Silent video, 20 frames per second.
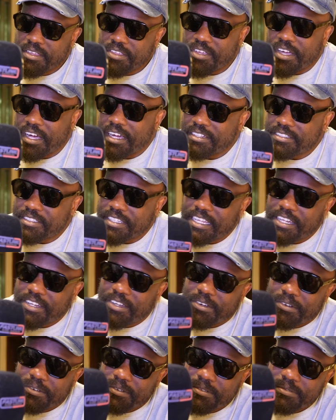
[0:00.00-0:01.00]
You can't say
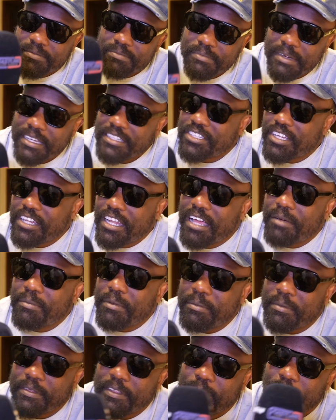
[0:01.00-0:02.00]
no. Mashallah,
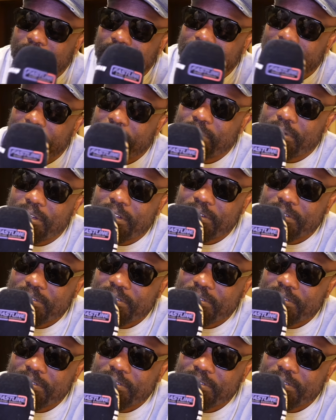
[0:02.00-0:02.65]
man, but well done, bro.